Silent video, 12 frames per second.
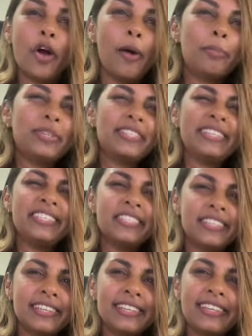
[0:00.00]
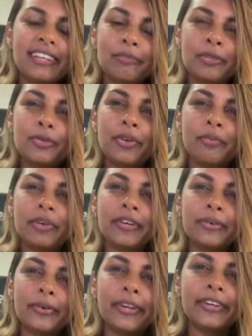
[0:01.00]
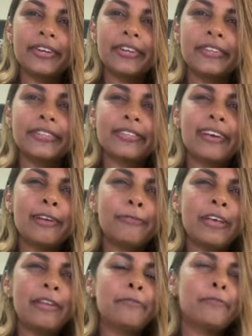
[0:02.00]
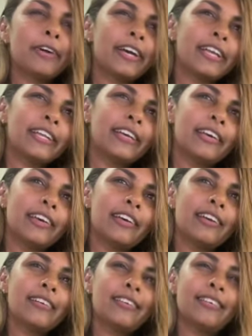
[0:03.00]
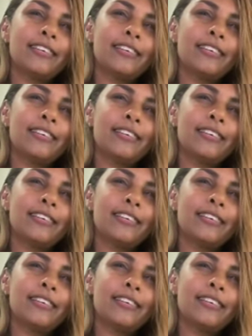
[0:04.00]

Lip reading: competition in between Bitcoiners, a lot of infighting,